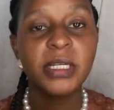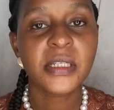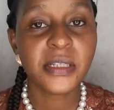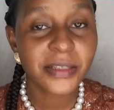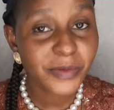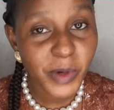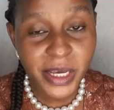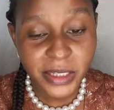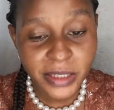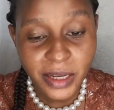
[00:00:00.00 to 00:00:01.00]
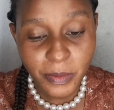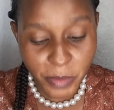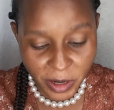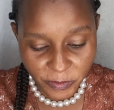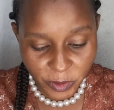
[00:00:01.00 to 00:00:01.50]
but it is ysl
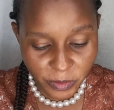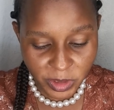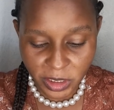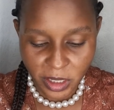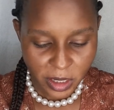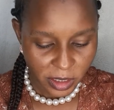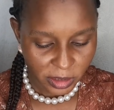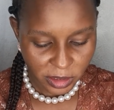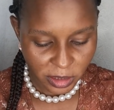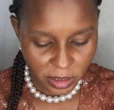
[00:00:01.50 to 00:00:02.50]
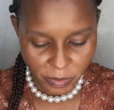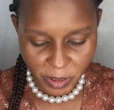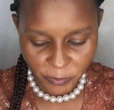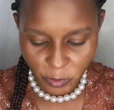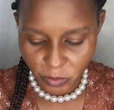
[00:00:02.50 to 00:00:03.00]
perfumes See
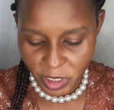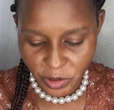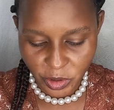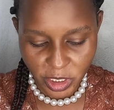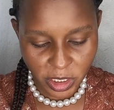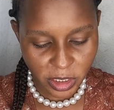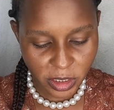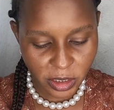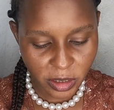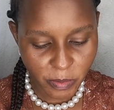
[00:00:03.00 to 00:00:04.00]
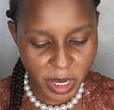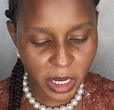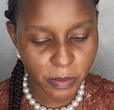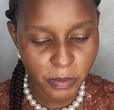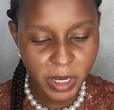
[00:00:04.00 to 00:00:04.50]
perfume bado ni
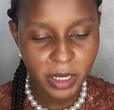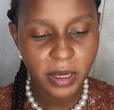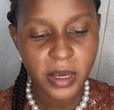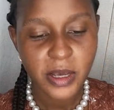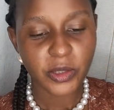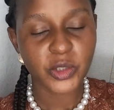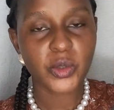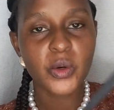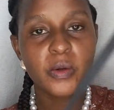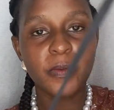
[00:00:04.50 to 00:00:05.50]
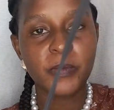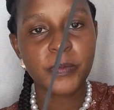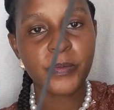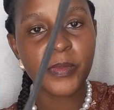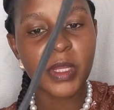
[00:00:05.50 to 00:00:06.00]
makeup bag so
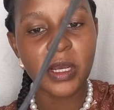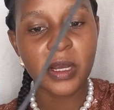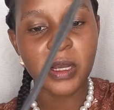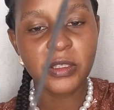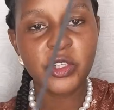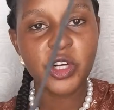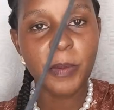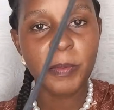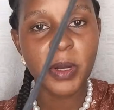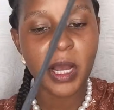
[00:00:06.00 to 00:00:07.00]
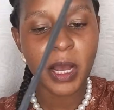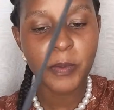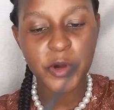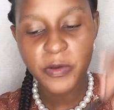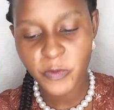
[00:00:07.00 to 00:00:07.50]
strap,
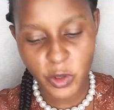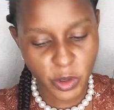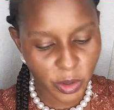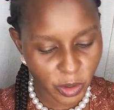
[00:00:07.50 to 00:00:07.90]
hapo hivyo